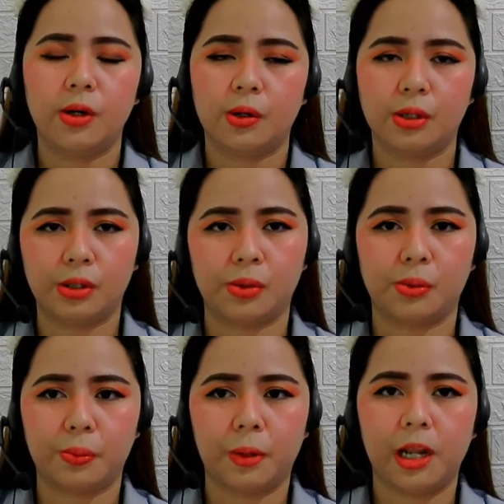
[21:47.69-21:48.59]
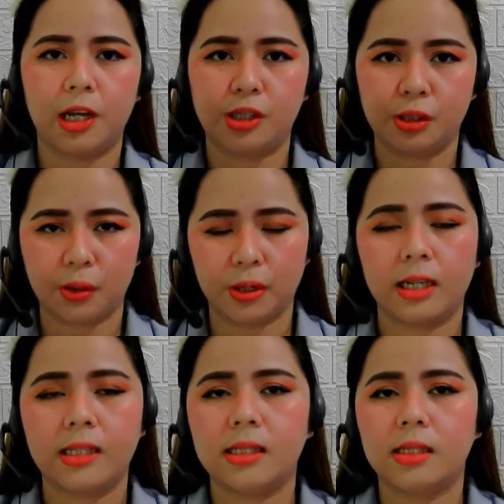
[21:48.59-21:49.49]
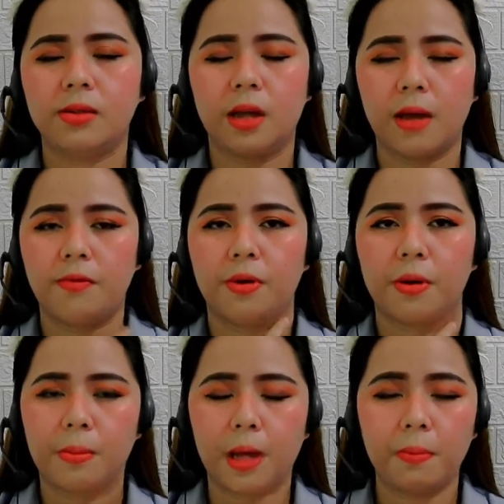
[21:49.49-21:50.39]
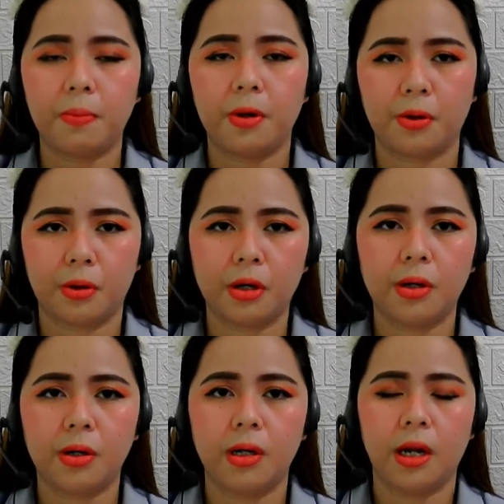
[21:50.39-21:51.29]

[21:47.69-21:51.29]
or to pledge loyalty to the emperor